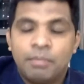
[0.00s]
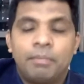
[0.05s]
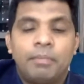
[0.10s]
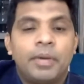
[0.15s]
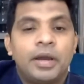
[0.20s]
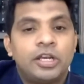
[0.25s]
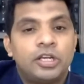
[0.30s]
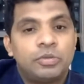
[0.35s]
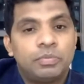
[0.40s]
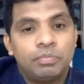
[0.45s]

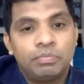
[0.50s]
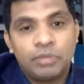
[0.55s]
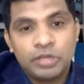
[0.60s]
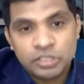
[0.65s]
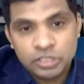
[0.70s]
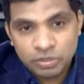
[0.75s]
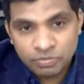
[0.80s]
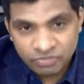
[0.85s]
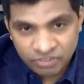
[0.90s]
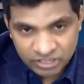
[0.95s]
much
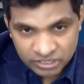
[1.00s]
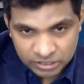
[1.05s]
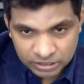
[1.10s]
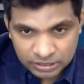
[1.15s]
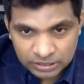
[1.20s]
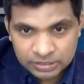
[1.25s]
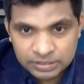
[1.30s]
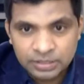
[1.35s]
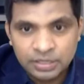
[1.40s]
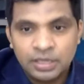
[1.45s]
better
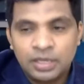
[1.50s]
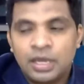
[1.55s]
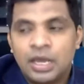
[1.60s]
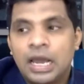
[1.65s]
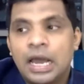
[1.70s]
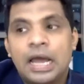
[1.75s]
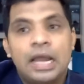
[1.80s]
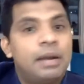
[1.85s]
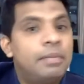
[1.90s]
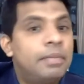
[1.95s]
features,
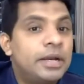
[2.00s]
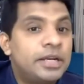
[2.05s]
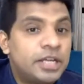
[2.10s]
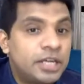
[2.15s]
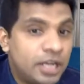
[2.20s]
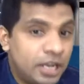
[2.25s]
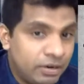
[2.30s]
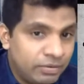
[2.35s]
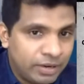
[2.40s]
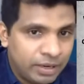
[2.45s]
and a better
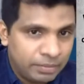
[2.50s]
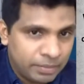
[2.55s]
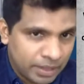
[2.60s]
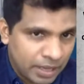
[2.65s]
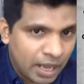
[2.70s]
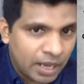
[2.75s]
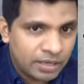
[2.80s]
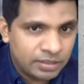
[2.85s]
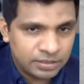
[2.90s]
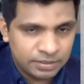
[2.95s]
delivery
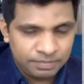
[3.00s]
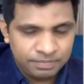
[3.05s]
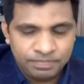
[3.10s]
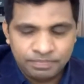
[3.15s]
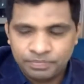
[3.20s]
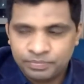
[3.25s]
mechanism.